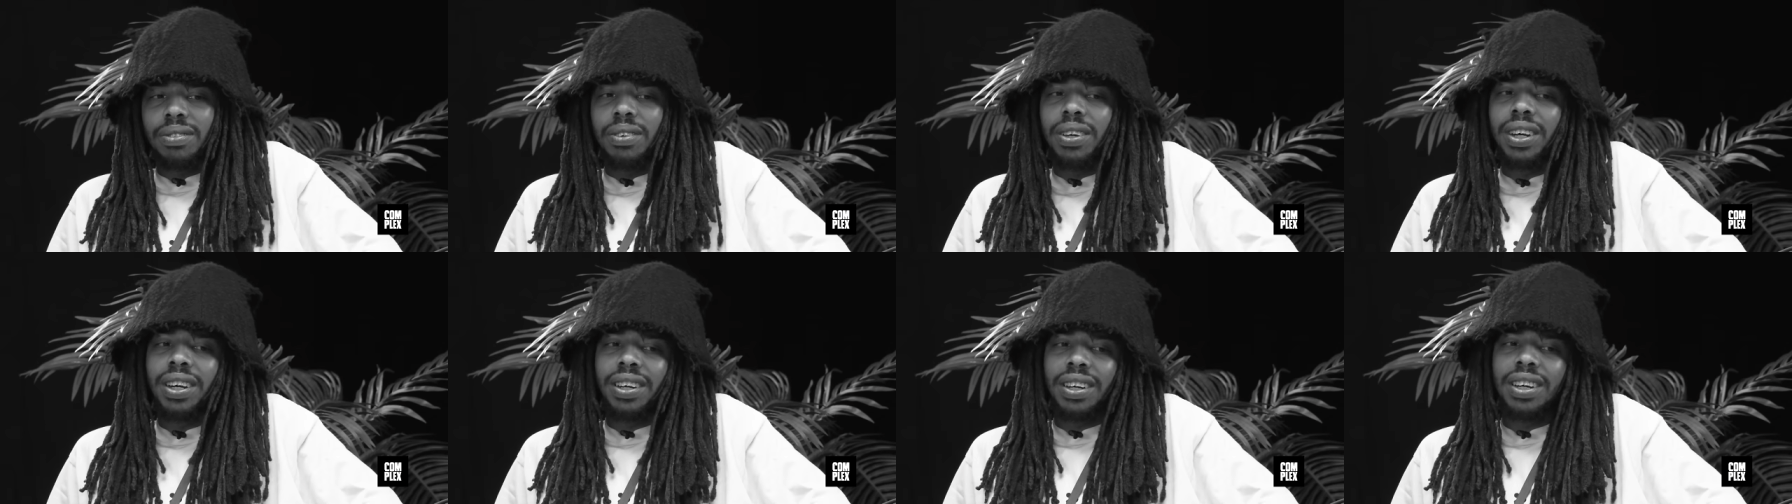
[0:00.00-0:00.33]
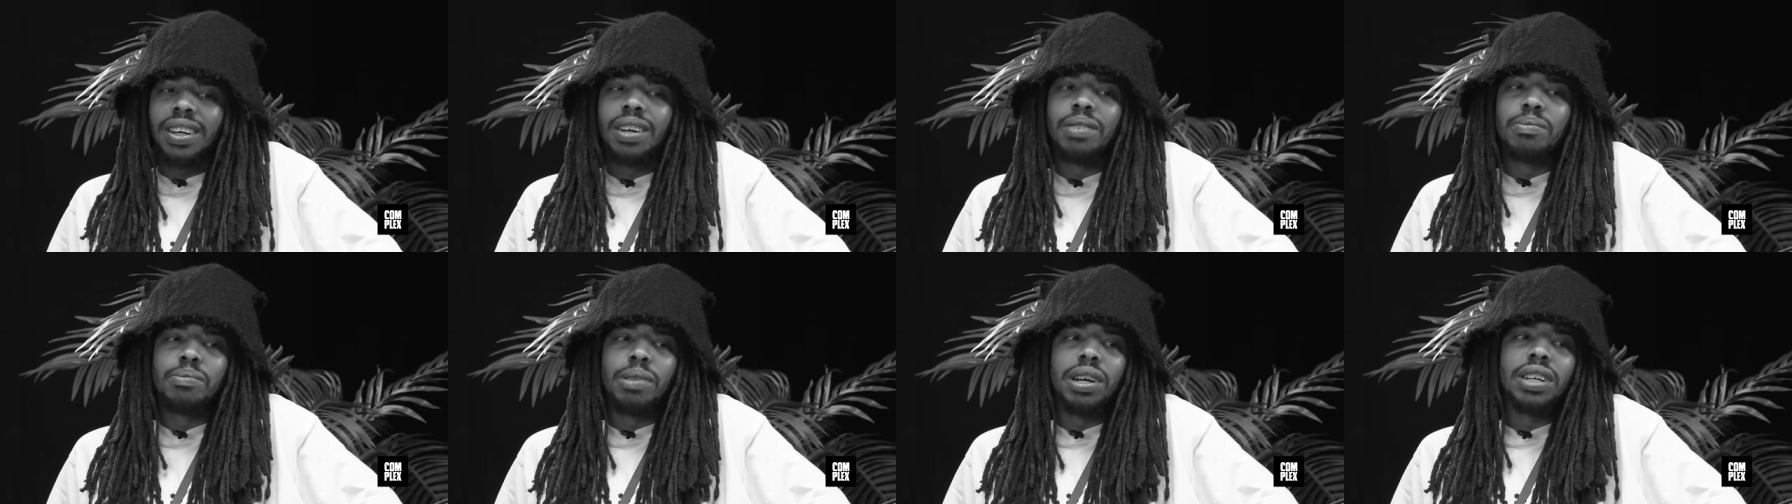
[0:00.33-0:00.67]
We
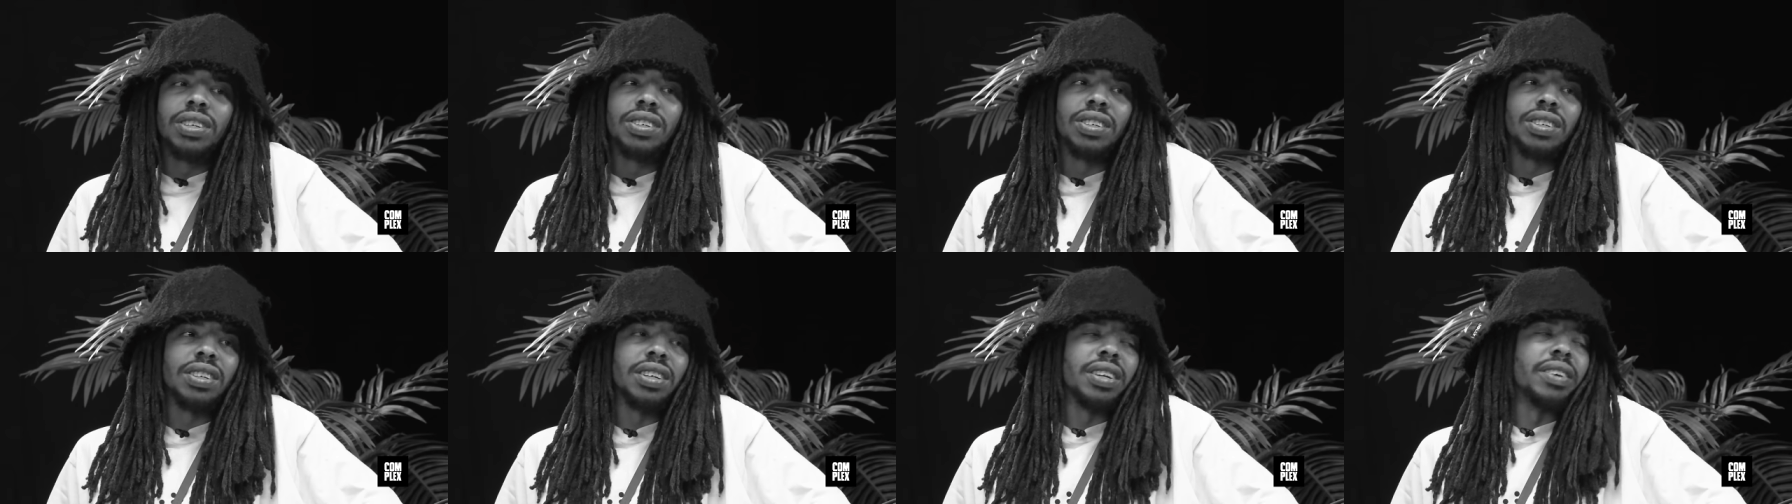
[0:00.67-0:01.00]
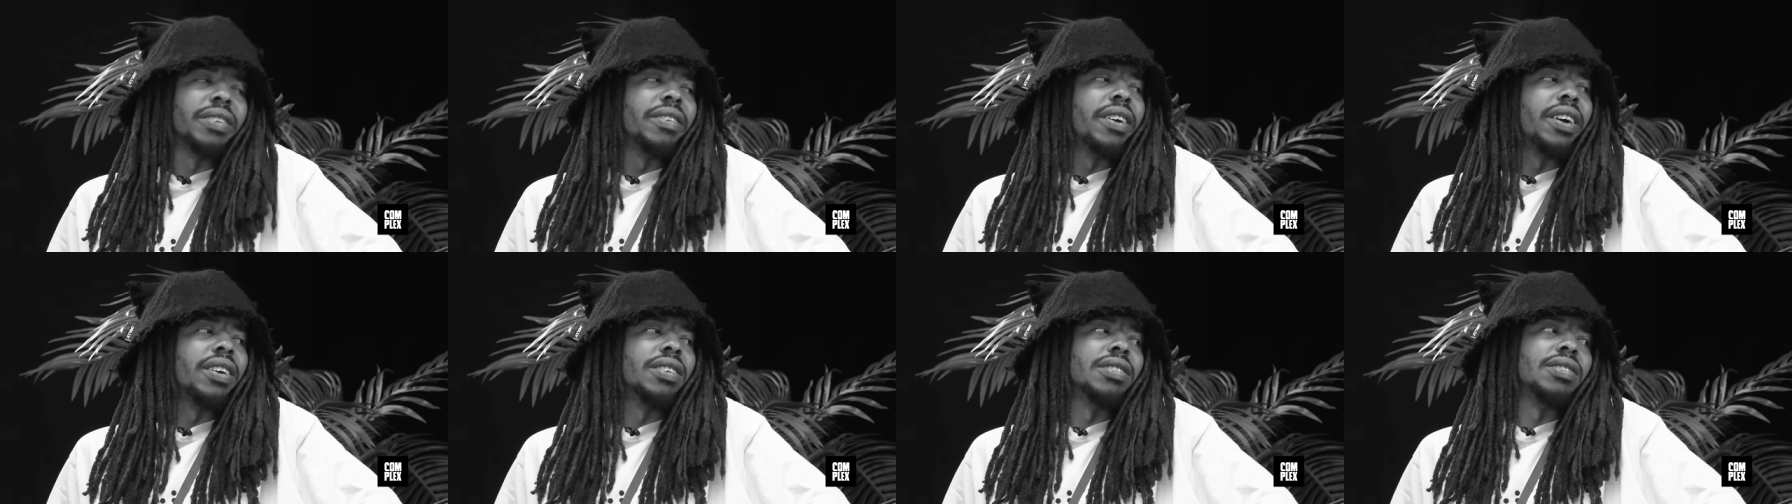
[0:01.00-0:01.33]
curmudgeon
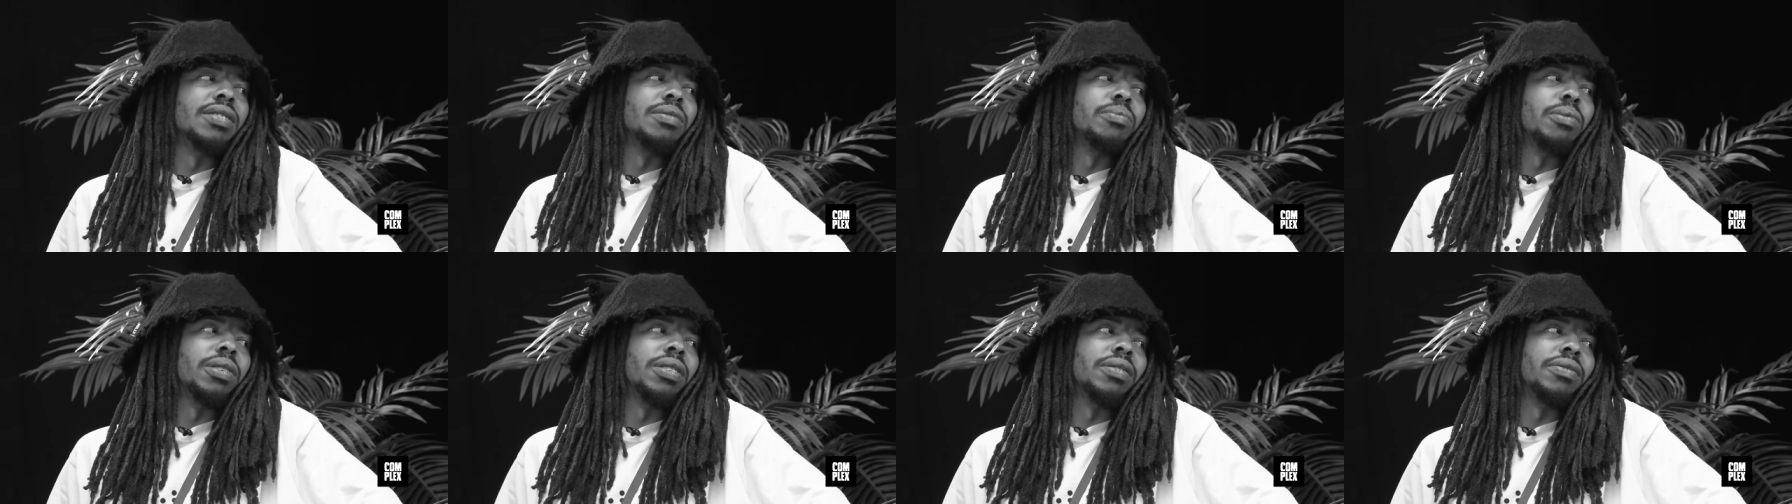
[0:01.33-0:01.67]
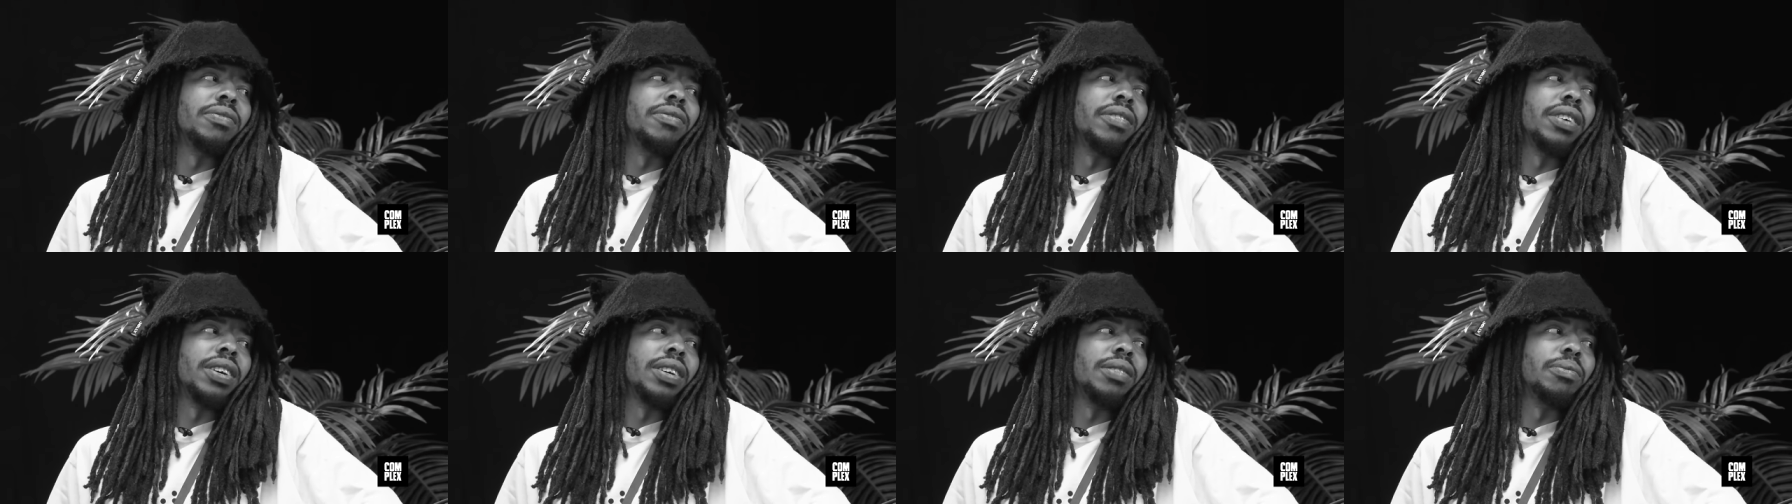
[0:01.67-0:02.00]
around this
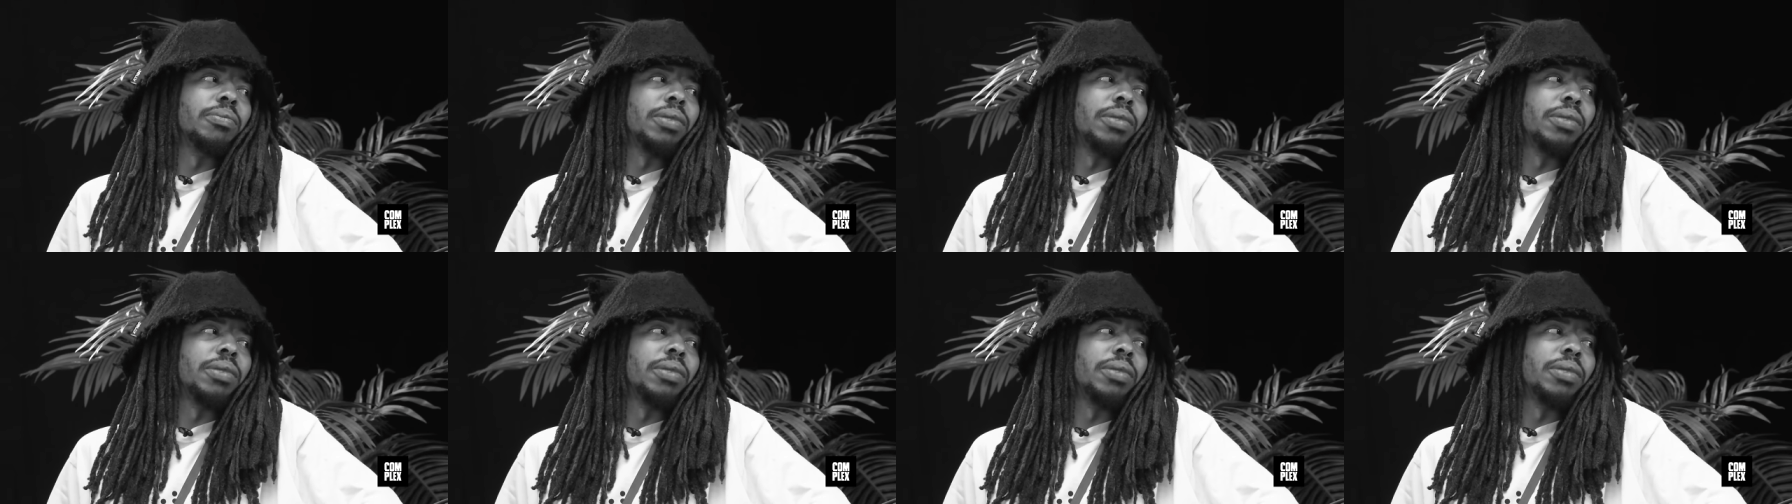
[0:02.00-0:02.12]
motherfucker,